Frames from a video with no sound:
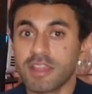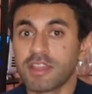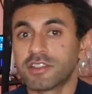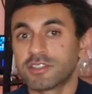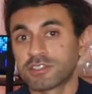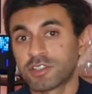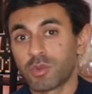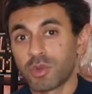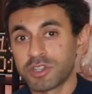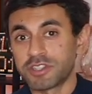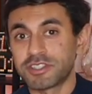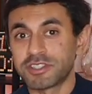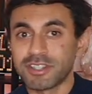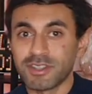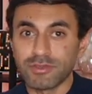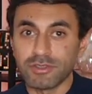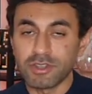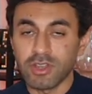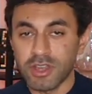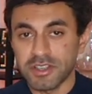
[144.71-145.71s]
So I wanted to
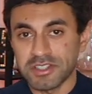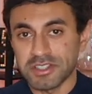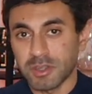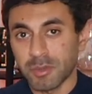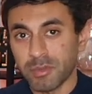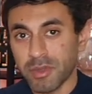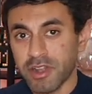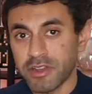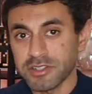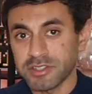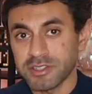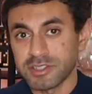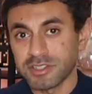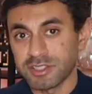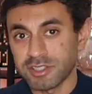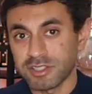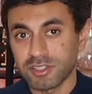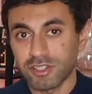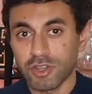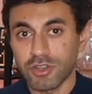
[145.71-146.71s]
give you guys a comparison
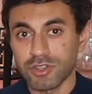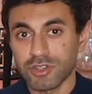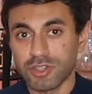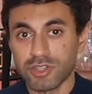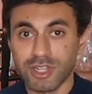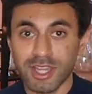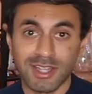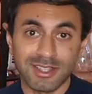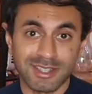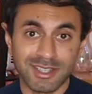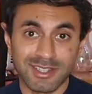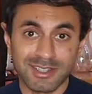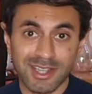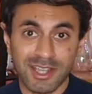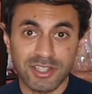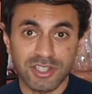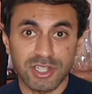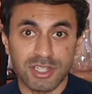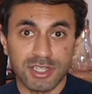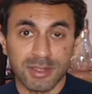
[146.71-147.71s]
to show you that this
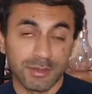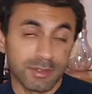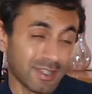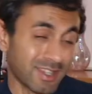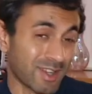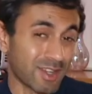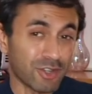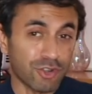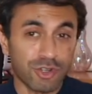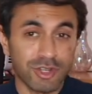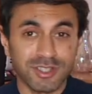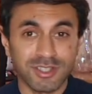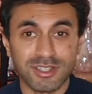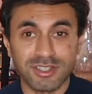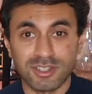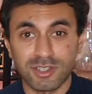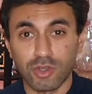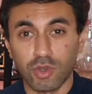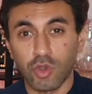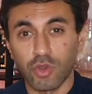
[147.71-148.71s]
actually
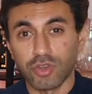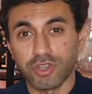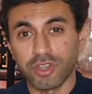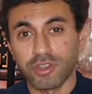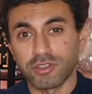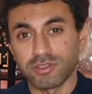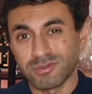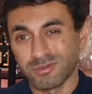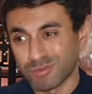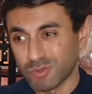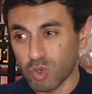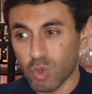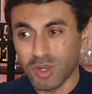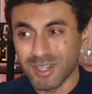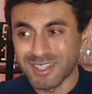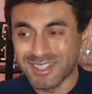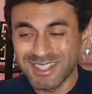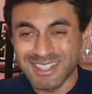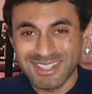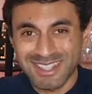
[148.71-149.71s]
increases the audio
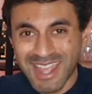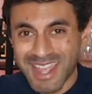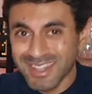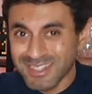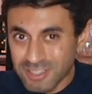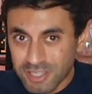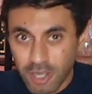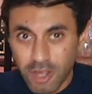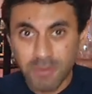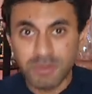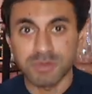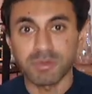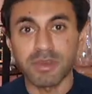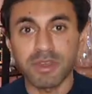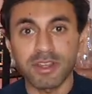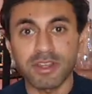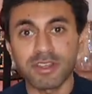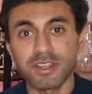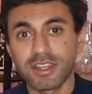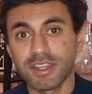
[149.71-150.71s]
quality 10 times
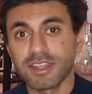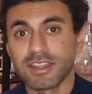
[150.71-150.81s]
better.